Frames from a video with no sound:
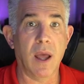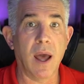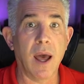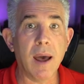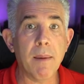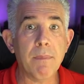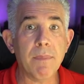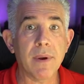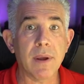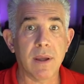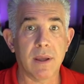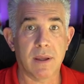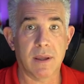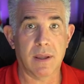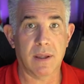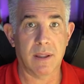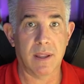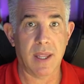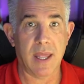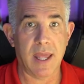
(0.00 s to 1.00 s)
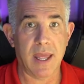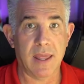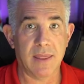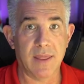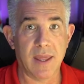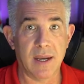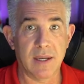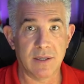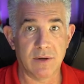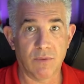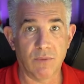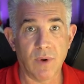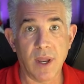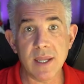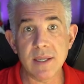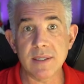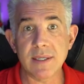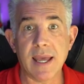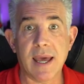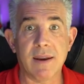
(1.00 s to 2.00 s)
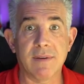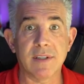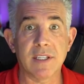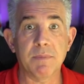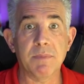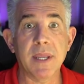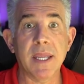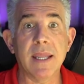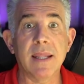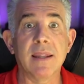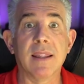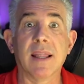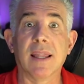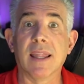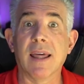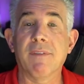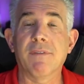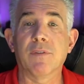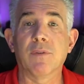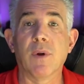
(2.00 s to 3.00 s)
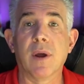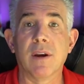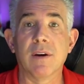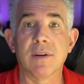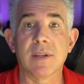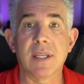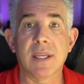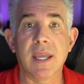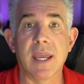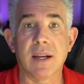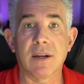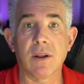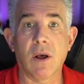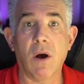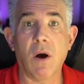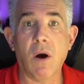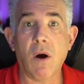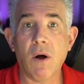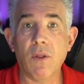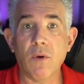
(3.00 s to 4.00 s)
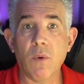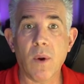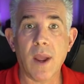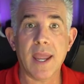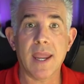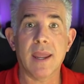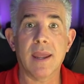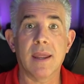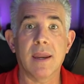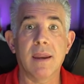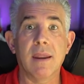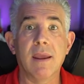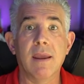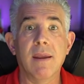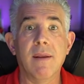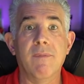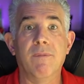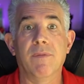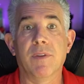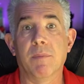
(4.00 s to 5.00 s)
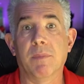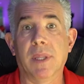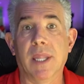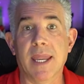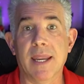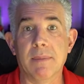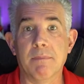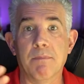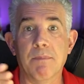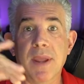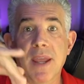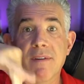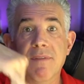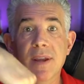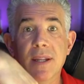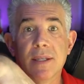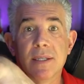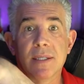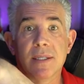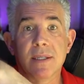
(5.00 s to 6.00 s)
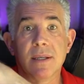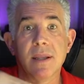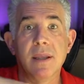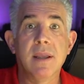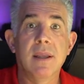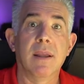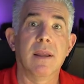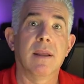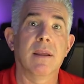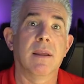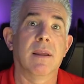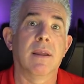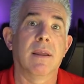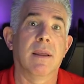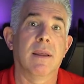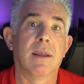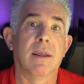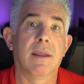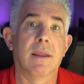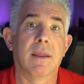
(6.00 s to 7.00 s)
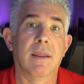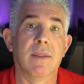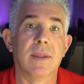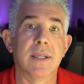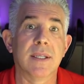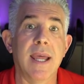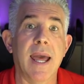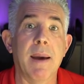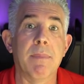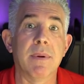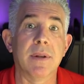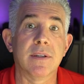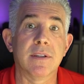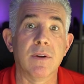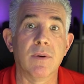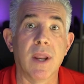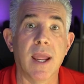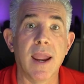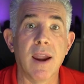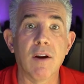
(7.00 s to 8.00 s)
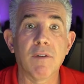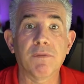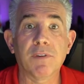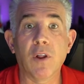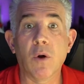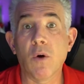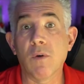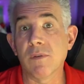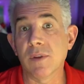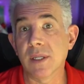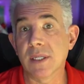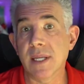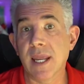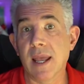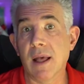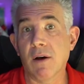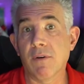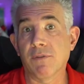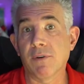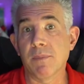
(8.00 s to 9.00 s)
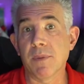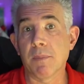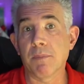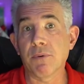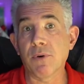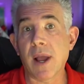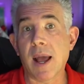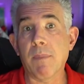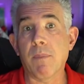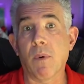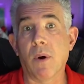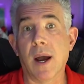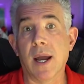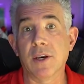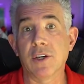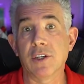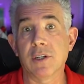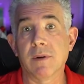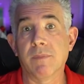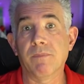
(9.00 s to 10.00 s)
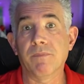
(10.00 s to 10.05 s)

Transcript: up. Then as it runs out of speed, the left rudder is kicked all the way in. The plane pivots. This happens due to airflow over the tail from the prop wash